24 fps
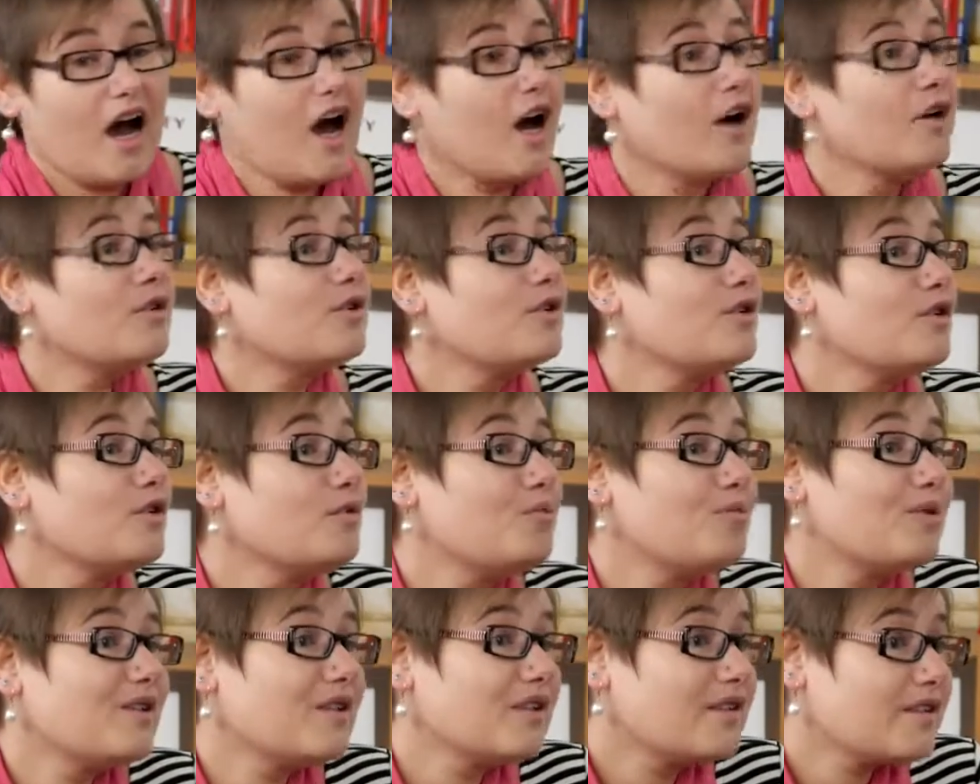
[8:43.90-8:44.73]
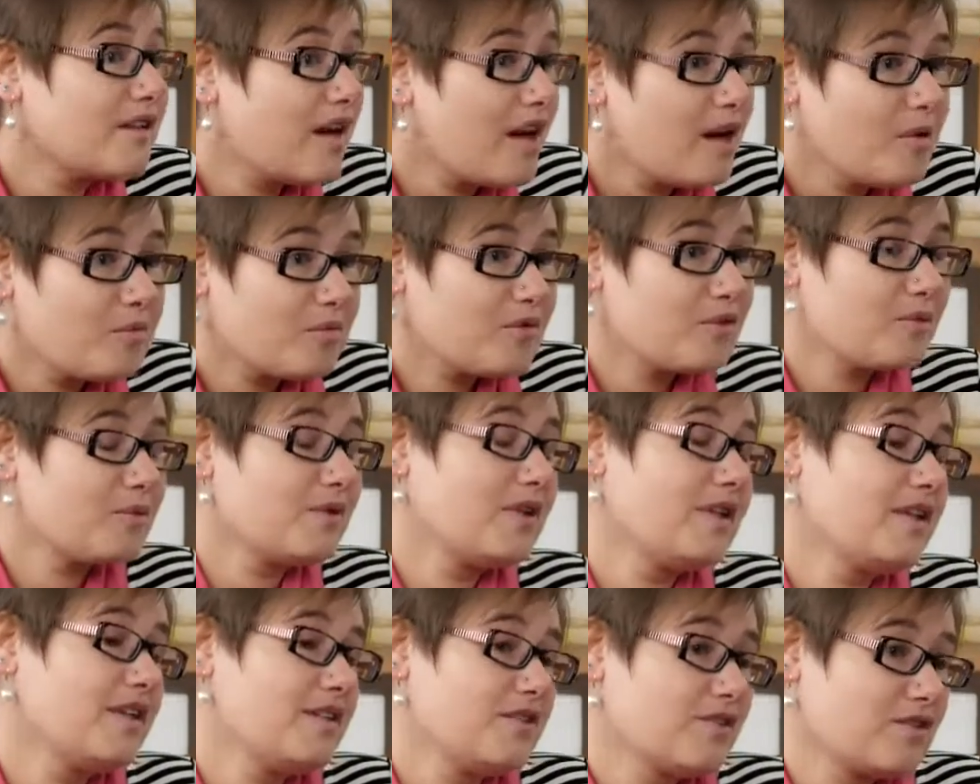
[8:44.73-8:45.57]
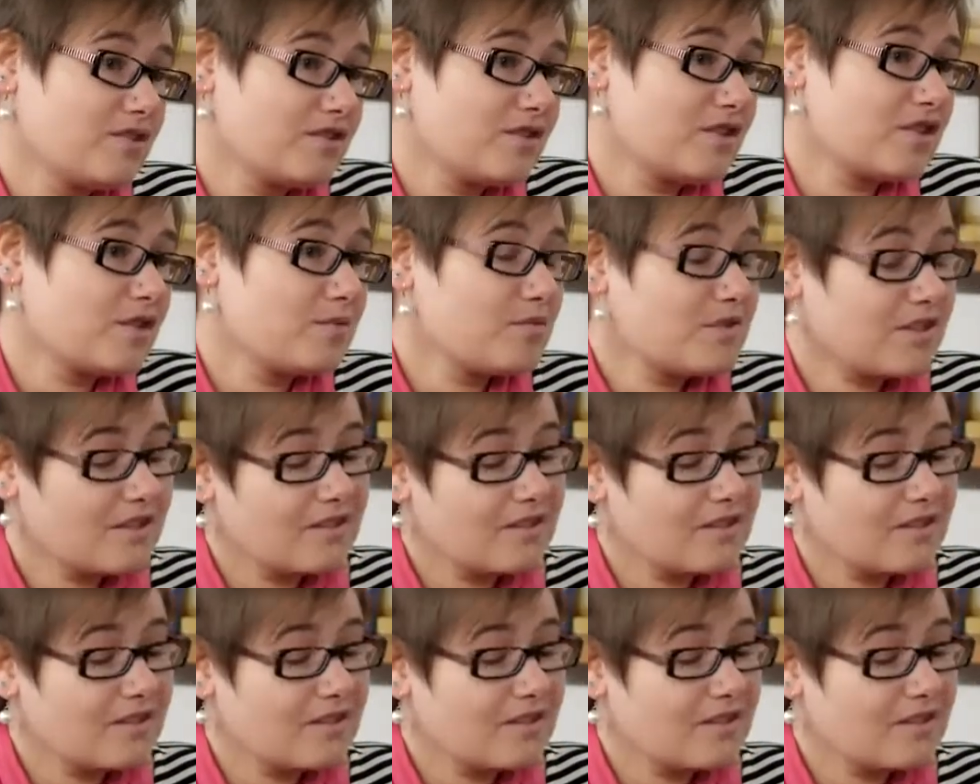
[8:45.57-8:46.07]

How do you build up the relationships?